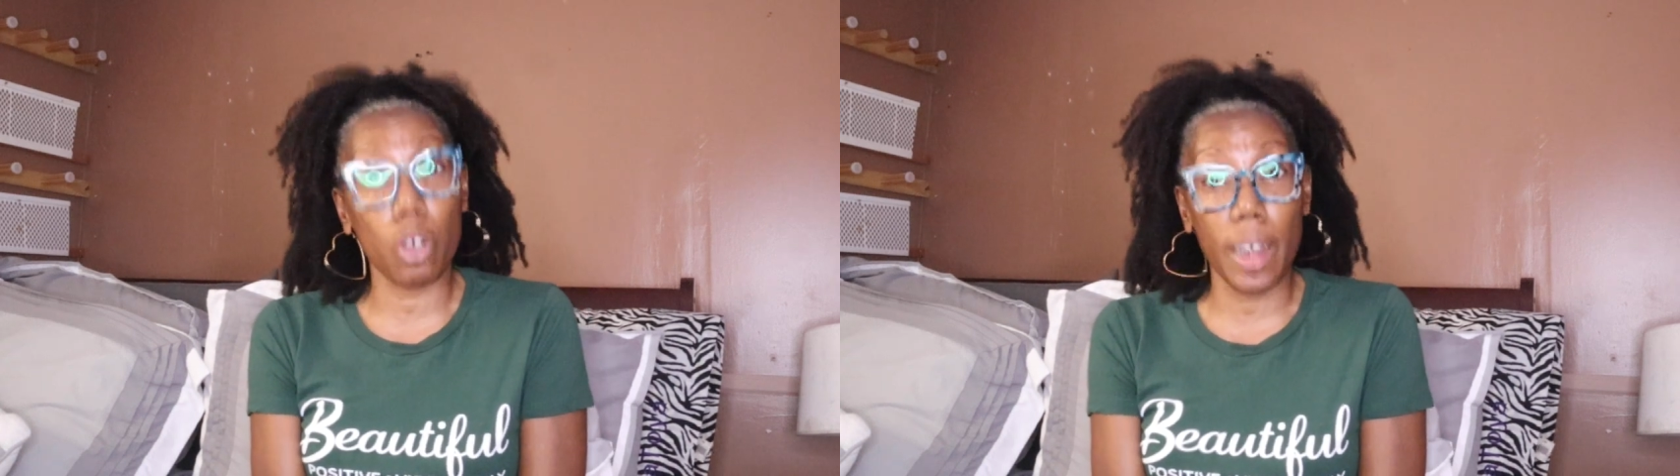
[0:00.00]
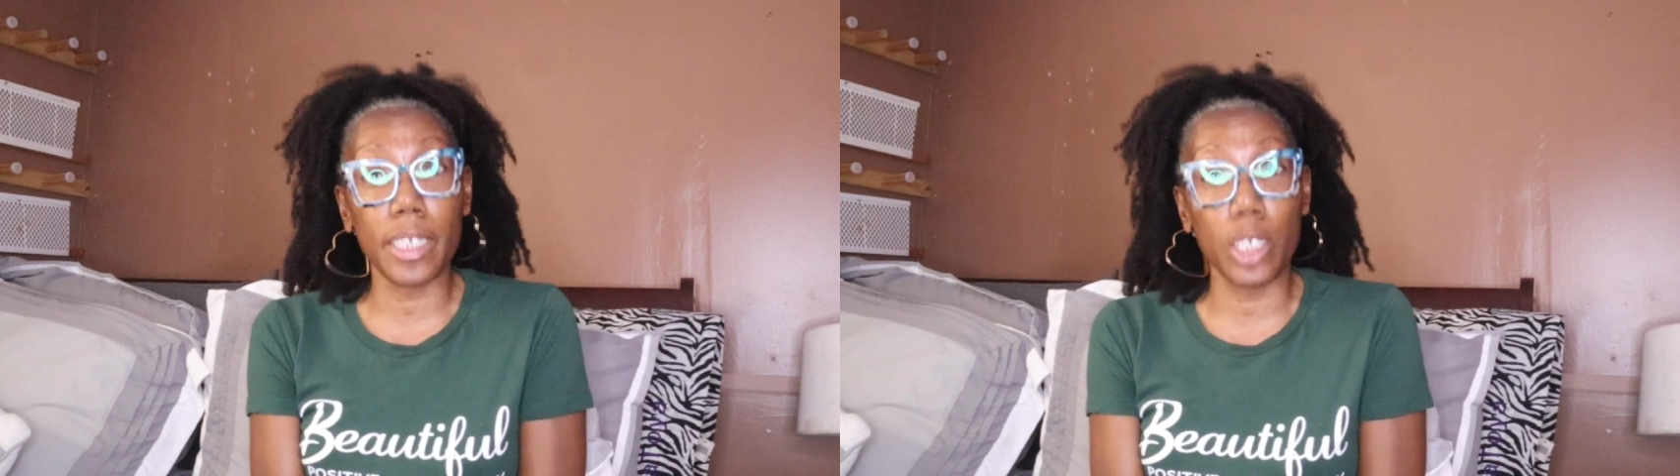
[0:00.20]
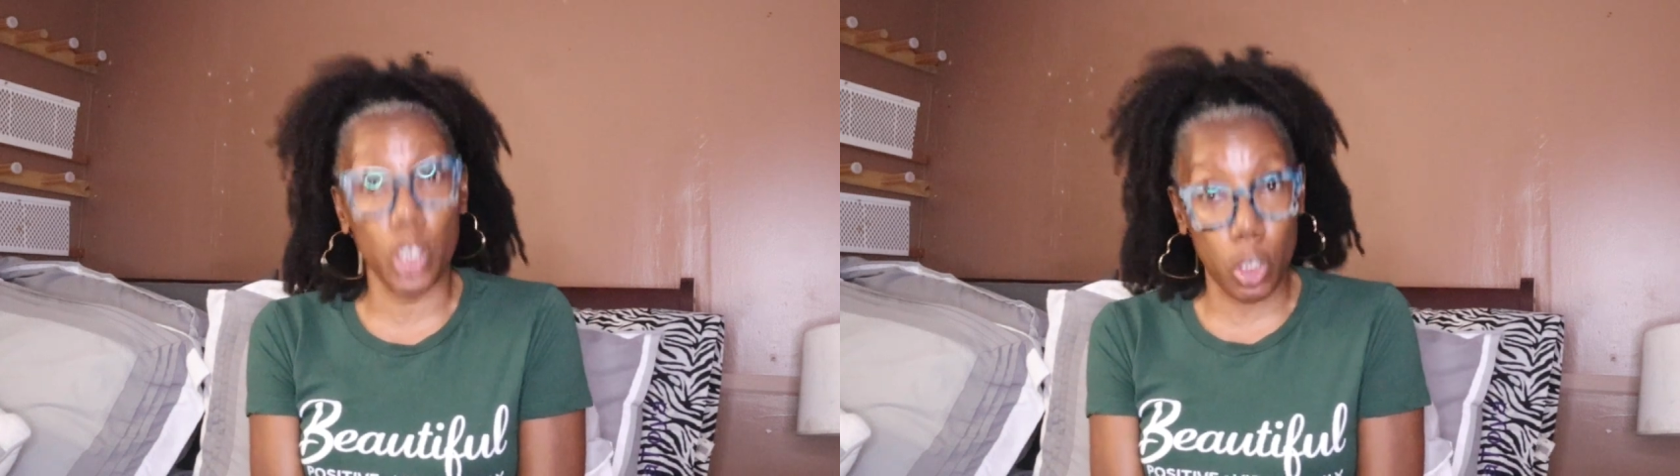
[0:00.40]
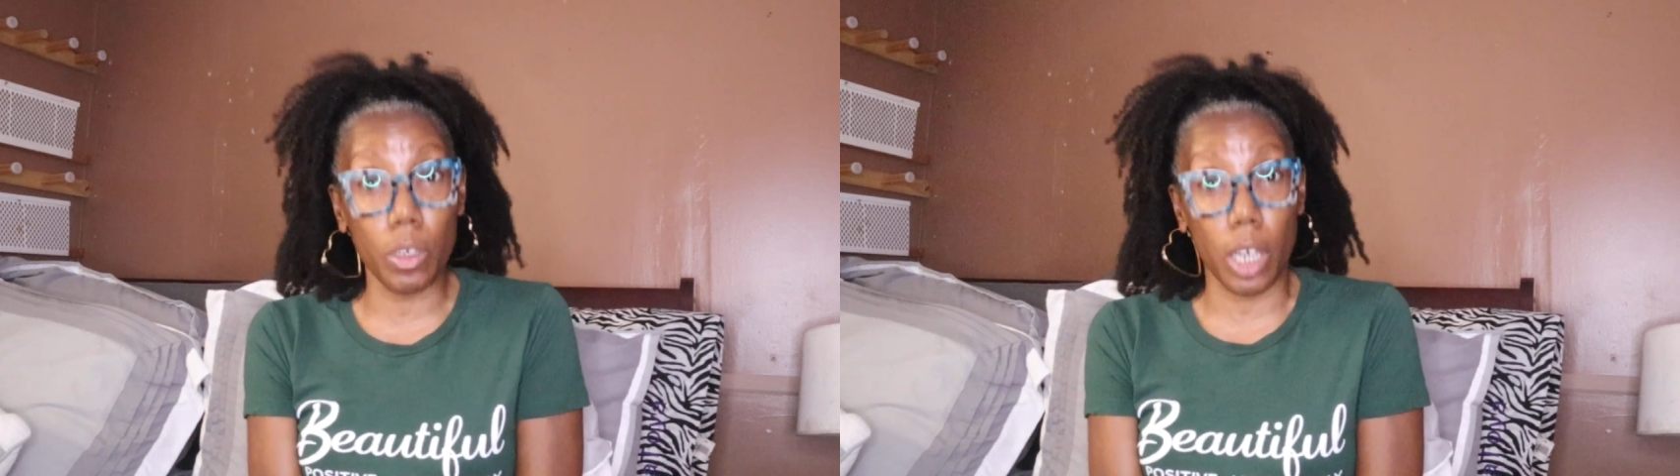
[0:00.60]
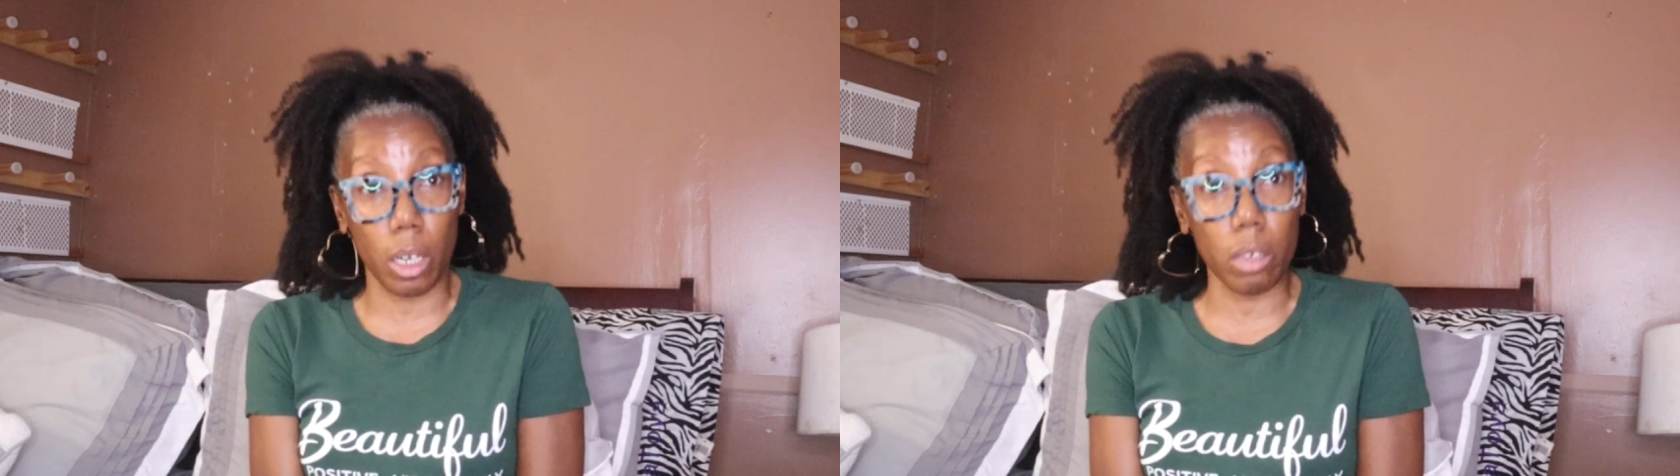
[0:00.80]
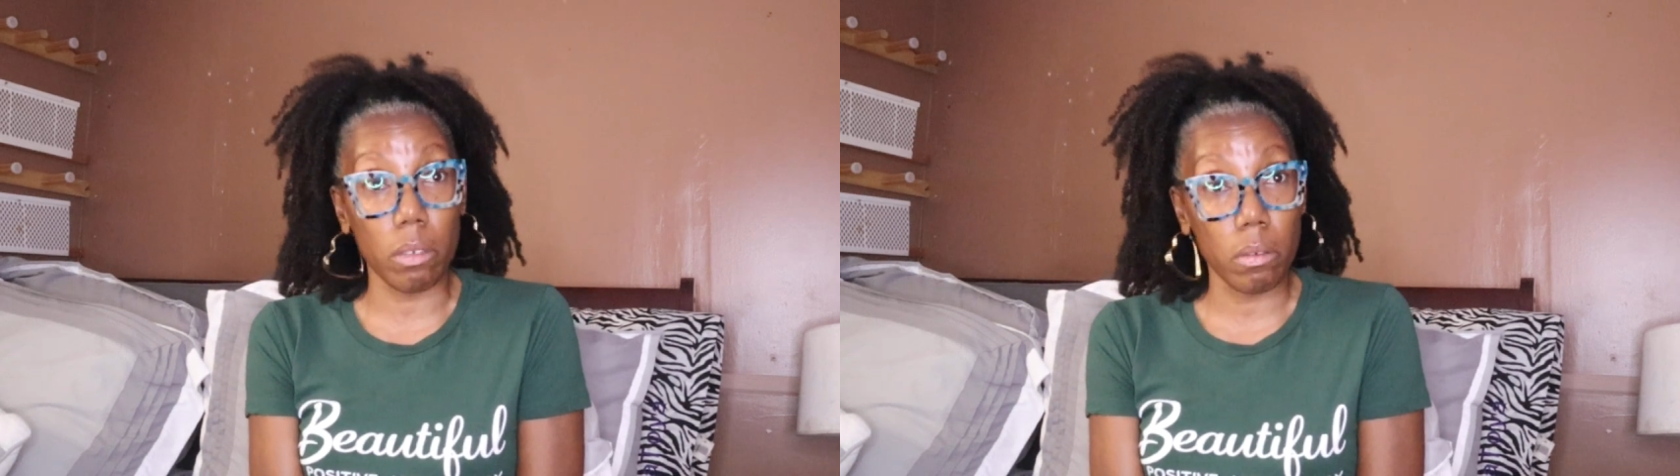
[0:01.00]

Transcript: Crazy Jr.